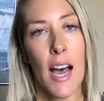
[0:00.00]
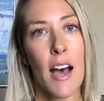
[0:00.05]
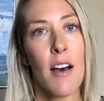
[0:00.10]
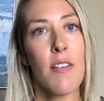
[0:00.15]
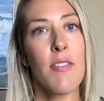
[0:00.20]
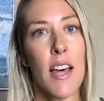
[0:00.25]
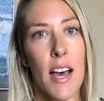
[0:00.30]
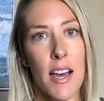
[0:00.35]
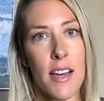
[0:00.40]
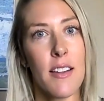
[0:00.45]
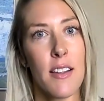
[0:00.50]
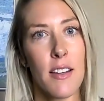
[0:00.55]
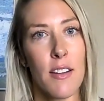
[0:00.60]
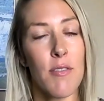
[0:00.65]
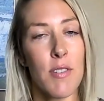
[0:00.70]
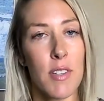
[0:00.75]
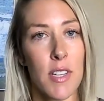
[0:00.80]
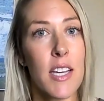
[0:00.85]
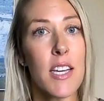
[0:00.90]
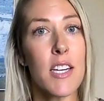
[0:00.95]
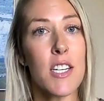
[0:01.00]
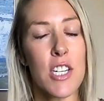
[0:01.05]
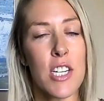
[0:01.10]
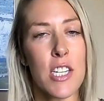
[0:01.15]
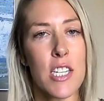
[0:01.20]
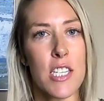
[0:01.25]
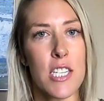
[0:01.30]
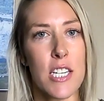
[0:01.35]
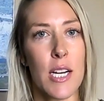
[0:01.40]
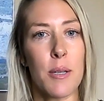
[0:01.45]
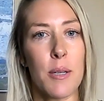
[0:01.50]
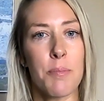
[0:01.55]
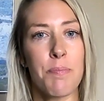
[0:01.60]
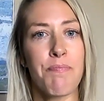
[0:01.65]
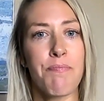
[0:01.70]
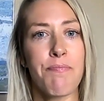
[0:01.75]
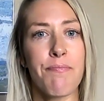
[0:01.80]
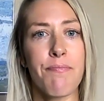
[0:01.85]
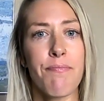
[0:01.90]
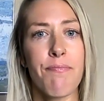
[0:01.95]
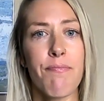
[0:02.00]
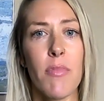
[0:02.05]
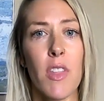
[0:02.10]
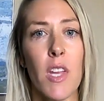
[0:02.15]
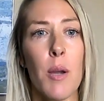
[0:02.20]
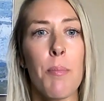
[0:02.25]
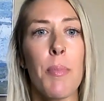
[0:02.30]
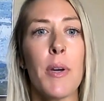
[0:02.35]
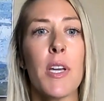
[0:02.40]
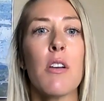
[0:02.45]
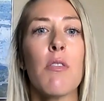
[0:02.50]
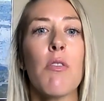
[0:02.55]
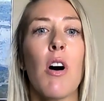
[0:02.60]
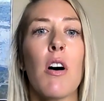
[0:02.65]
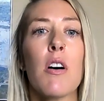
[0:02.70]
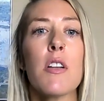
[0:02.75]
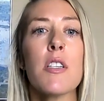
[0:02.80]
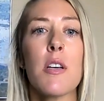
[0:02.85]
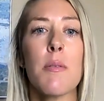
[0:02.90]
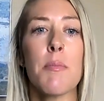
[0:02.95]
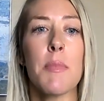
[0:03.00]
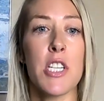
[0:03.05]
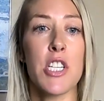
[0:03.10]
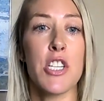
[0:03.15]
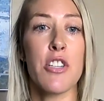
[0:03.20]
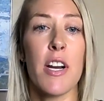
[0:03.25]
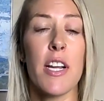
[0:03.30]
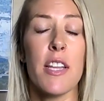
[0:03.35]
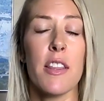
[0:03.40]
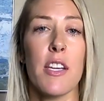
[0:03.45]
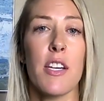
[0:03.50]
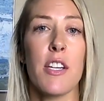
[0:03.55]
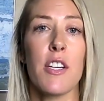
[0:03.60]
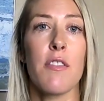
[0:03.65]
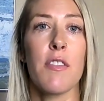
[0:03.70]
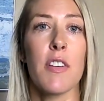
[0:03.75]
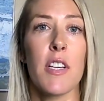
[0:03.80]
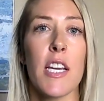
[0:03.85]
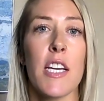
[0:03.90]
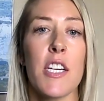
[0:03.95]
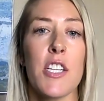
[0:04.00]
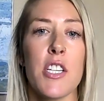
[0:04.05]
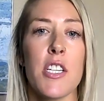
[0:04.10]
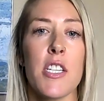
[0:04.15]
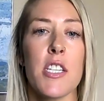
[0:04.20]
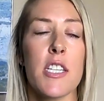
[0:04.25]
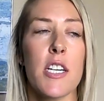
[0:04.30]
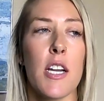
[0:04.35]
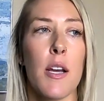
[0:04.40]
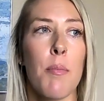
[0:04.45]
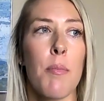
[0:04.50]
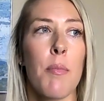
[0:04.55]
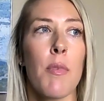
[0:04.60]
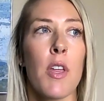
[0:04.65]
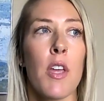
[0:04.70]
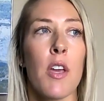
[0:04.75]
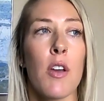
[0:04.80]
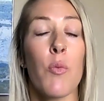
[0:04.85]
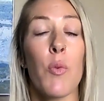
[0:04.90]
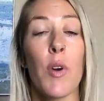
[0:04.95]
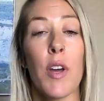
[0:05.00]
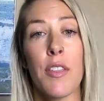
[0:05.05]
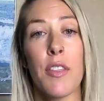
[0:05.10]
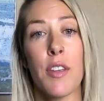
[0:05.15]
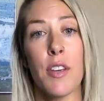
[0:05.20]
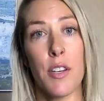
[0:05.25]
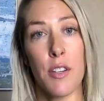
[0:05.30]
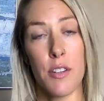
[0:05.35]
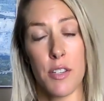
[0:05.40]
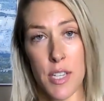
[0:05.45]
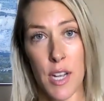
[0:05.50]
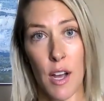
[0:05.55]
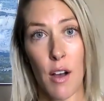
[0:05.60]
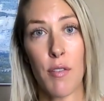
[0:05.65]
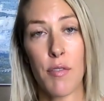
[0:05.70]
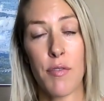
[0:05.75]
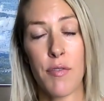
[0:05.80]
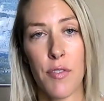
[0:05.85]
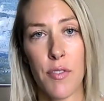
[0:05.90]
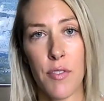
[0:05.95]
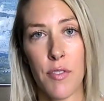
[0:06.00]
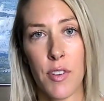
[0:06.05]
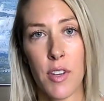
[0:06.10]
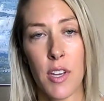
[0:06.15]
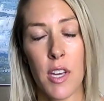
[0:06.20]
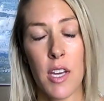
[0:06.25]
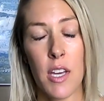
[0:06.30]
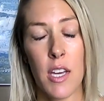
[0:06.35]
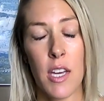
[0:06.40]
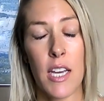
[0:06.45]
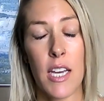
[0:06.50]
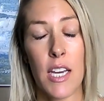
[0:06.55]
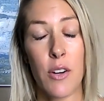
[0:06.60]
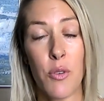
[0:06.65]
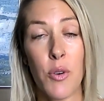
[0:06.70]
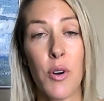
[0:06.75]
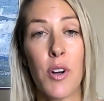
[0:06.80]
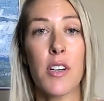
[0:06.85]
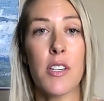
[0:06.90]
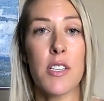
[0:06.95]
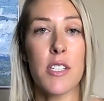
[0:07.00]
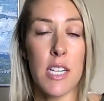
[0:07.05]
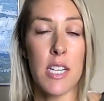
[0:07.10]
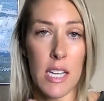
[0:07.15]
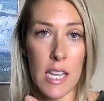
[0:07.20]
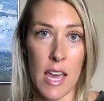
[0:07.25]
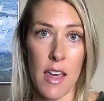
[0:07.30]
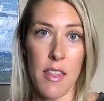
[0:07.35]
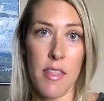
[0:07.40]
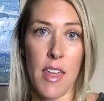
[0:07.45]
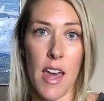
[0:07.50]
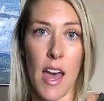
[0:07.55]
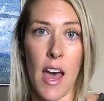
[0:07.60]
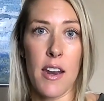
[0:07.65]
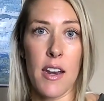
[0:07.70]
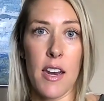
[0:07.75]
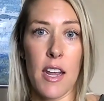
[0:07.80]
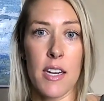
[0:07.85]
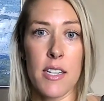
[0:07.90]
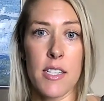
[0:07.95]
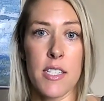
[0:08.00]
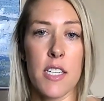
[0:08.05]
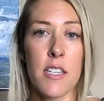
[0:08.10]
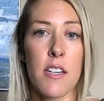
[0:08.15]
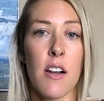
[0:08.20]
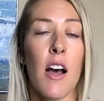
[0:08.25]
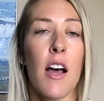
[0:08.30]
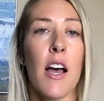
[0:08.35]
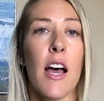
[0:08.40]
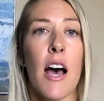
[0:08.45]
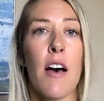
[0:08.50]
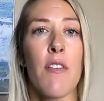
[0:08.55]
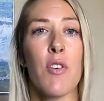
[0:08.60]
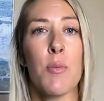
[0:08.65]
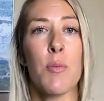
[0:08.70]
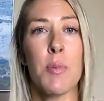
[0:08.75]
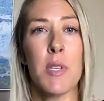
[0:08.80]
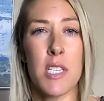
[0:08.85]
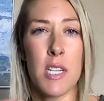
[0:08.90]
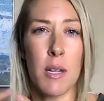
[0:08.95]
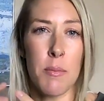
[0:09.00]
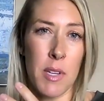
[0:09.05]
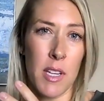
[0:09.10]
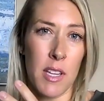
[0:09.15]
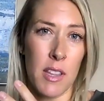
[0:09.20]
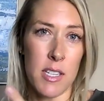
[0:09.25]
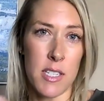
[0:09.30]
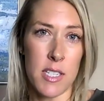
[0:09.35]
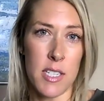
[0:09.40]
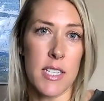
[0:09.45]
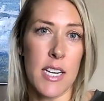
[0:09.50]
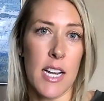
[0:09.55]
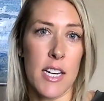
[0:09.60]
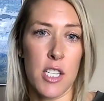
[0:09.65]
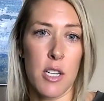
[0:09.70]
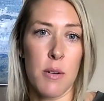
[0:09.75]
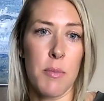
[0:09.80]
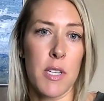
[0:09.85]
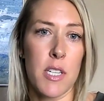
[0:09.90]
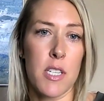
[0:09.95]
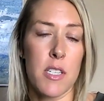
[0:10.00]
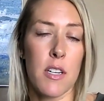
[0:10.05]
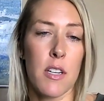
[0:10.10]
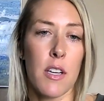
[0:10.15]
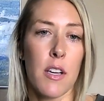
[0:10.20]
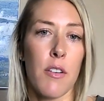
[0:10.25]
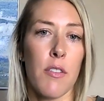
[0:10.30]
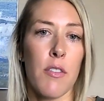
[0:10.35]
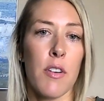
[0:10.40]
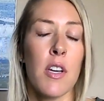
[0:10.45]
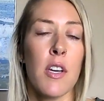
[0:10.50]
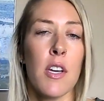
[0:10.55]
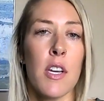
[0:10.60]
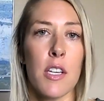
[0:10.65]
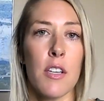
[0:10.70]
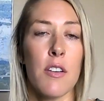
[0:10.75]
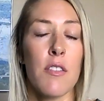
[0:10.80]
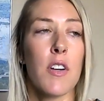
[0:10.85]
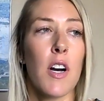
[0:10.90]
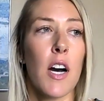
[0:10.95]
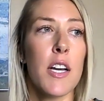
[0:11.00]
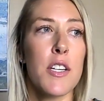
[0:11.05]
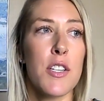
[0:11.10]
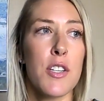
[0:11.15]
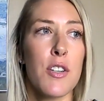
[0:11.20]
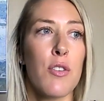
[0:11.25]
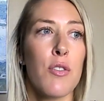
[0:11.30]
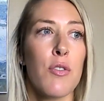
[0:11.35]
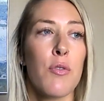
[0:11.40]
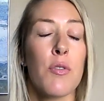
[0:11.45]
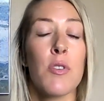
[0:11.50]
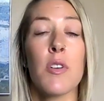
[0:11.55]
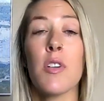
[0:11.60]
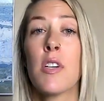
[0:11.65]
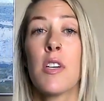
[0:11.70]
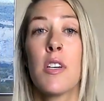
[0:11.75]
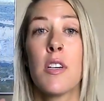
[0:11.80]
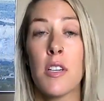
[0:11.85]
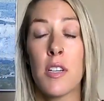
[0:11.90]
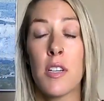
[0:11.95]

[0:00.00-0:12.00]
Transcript: have that relationship, but you also must strengthen your relationship with yourself in order to get that and to not have it be something that's a detriment to you. You've got to